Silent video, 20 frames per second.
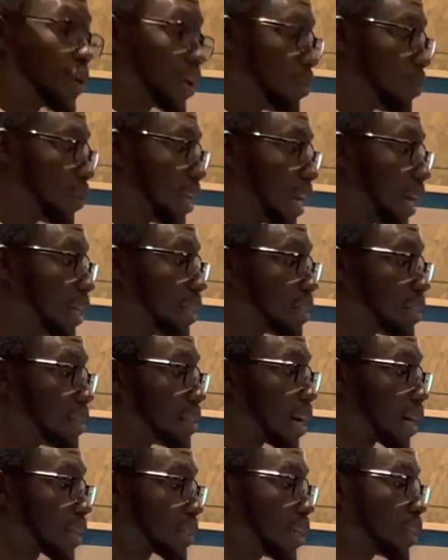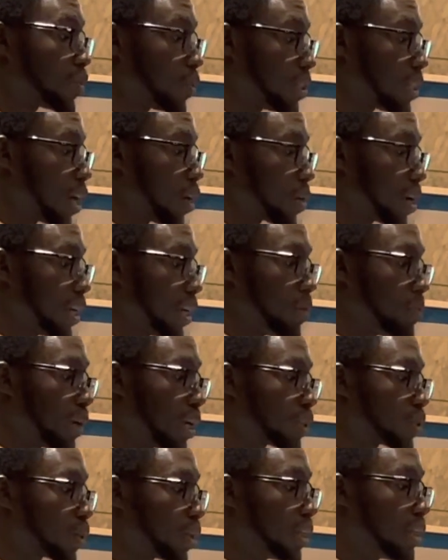hemodialysis access, which I already
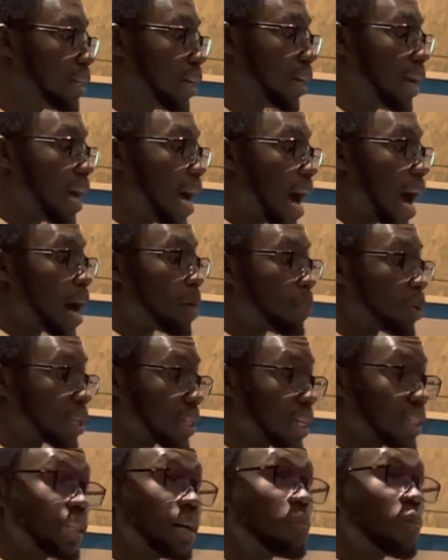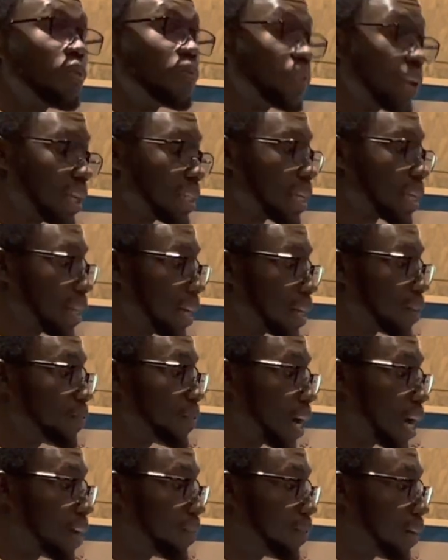mentioned, a potassium of greater than
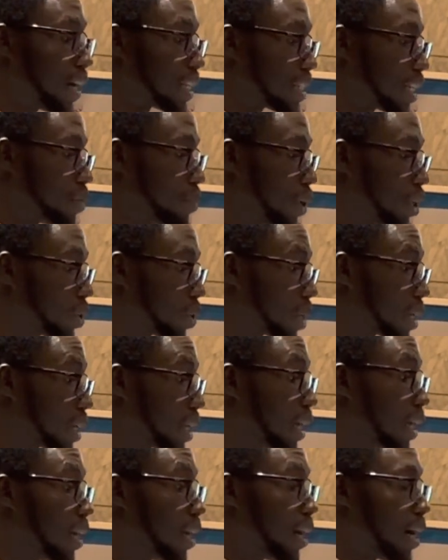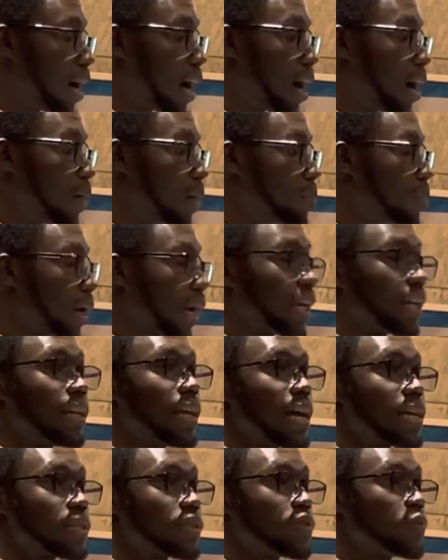5 at admission, and
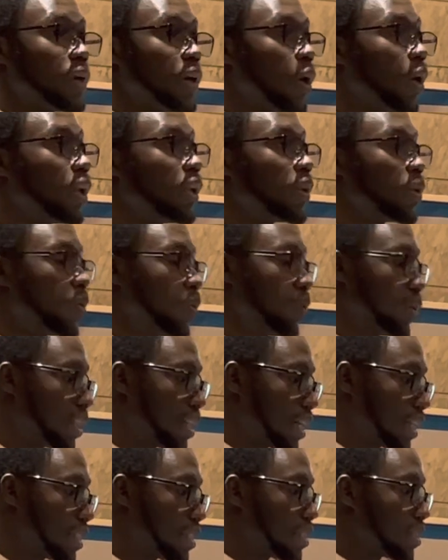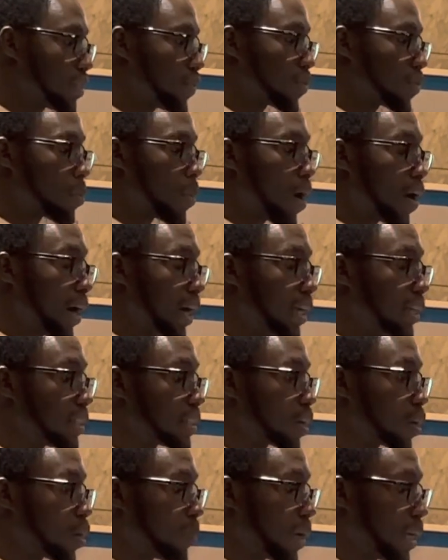as we all know that from our
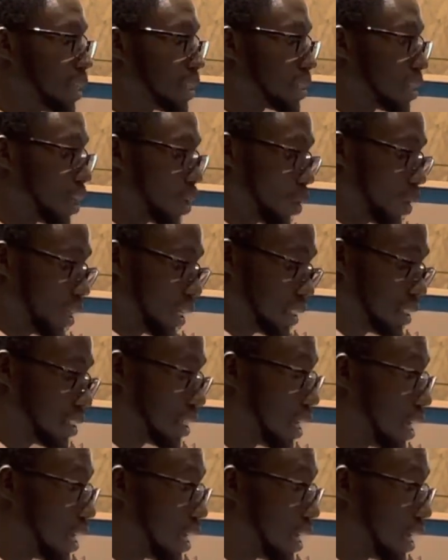internal medicine knowledge,